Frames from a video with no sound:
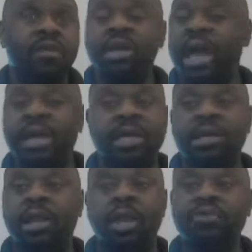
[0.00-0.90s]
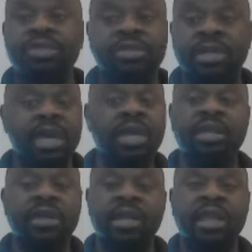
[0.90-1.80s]
we're not getting closer to
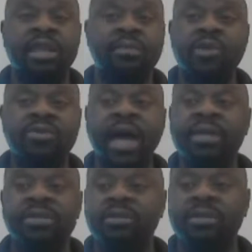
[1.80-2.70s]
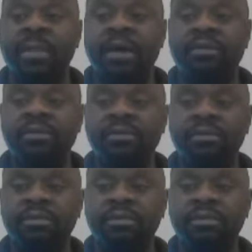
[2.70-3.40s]
anything that the Most High talked about.